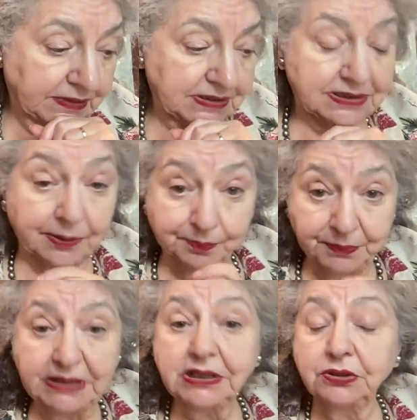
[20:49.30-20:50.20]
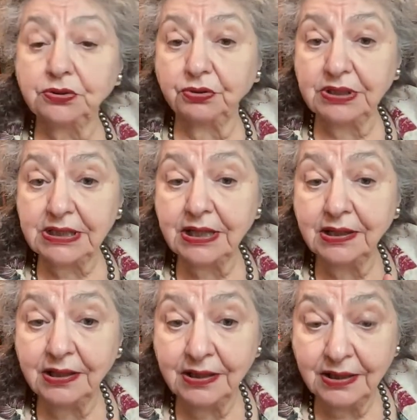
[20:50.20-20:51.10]
submitted to the
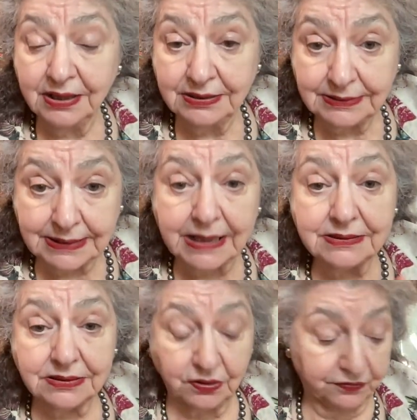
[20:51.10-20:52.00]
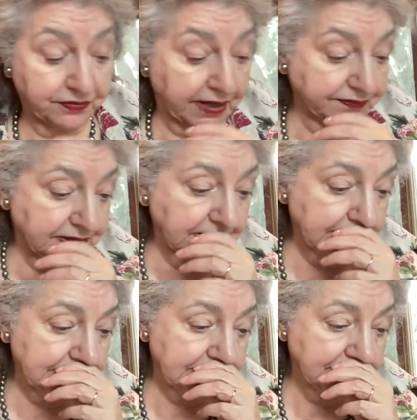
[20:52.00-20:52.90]
test of
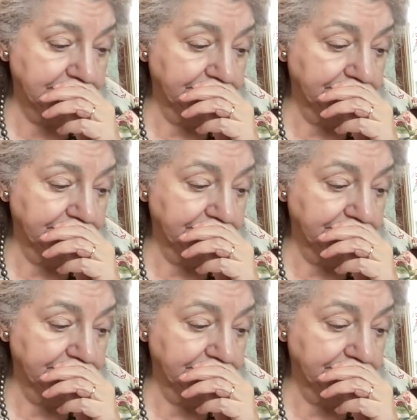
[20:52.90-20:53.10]
evidence,